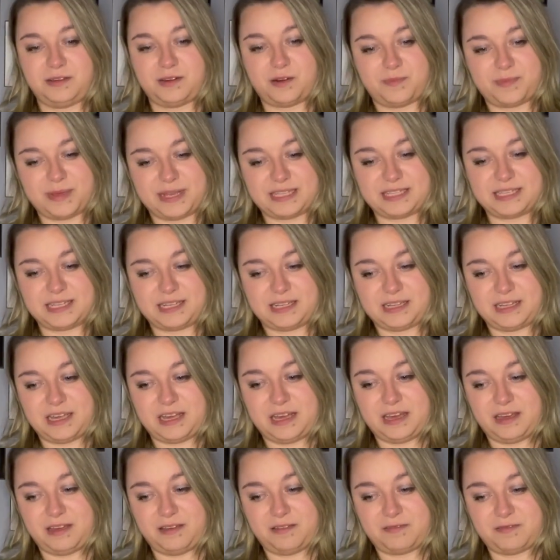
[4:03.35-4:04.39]

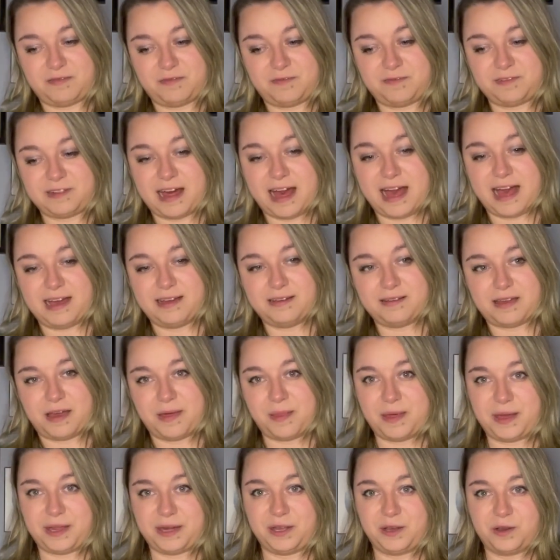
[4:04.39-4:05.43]
basically flat and
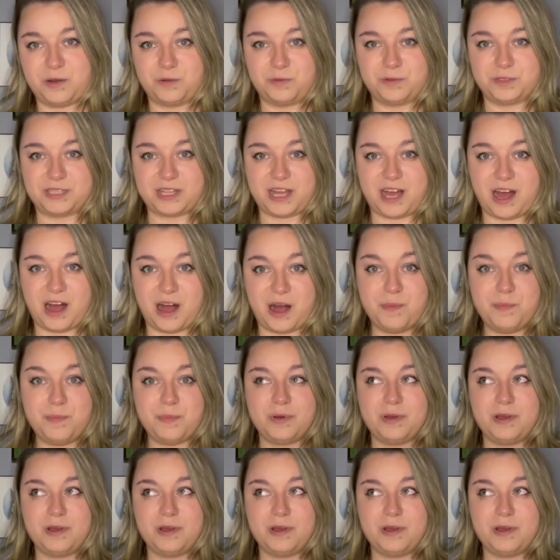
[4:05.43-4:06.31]
then goes up.